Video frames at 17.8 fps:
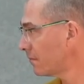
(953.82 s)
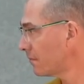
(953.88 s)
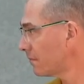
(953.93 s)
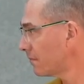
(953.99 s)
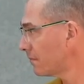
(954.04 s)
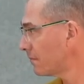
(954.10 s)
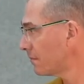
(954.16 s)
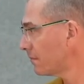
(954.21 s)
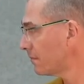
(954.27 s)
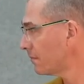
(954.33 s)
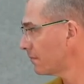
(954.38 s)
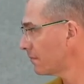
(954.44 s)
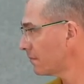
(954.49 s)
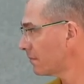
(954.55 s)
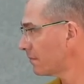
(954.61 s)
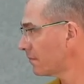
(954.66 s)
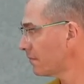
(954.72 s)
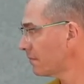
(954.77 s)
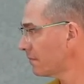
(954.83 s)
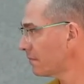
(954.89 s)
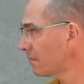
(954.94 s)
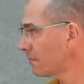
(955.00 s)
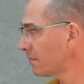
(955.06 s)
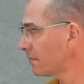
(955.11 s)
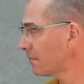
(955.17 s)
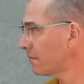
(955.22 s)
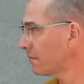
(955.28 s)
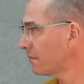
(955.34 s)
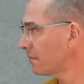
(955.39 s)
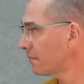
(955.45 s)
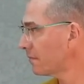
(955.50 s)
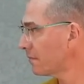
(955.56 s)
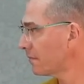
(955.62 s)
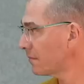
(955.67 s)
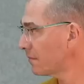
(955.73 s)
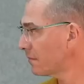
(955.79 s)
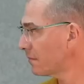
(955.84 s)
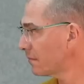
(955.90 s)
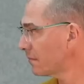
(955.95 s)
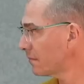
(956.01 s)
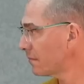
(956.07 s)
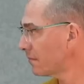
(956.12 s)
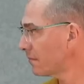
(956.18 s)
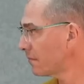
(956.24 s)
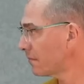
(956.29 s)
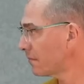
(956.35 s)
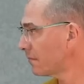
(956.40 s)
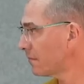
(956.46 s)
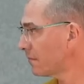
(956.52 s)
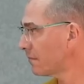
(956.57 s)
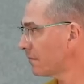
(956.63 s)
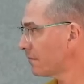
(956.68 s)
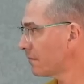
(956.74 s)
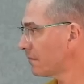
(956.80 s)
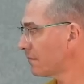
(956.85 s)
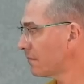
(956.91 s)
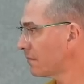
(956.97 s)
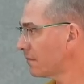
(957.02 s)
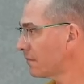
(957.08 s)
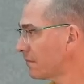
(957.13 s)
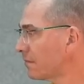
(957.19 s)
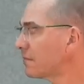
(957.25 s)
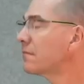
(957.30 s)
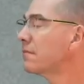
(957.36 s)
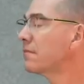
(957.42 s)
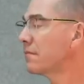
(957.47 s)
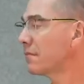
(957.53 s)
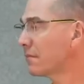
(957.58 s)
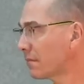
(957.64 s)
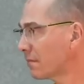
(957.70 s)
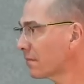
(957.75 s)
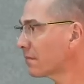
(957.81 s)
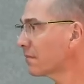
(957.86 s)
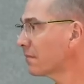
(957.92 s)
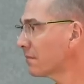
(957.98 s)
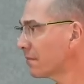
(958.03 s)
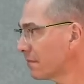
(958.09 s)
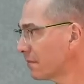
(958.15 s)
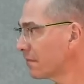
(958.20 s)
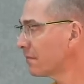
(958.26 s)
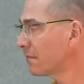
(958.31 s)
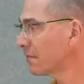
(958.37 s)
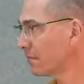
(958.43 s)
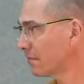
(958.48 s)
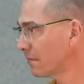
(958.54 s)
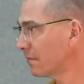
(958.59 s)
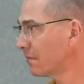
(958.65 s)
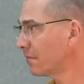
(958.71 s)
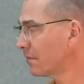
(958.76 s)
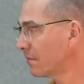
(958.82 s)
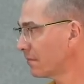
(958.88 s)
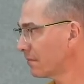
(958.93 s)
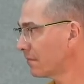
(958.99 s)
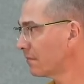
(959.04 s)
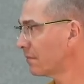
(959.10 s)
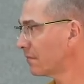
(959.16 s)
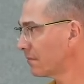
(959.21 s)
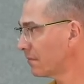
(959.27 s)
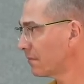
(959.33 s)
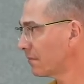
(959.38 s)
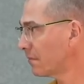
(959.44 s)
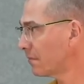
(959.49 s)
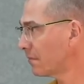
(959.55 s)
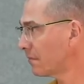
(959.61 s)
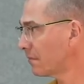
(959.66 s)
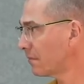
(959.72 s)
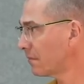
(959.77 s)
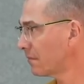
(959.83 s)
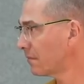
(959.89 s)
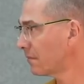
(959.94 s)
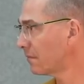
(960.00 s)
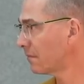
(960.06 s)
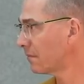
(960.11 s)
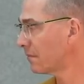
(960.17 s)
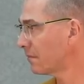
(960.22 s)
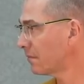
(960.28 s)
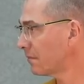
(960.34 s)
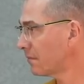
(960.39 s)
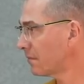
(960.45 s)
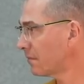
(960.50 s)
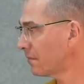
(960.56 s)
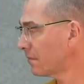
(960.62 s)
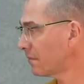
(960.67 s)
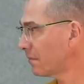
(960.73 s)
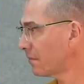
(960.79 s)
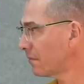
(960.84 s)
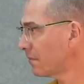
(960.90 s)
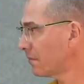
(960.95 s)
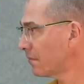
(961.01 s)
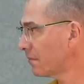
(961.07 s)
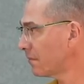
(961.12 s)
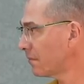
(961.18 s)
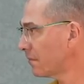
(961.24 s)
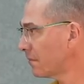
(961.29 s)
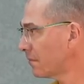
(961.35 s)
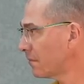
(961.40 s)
No words are spoken by the person on screen.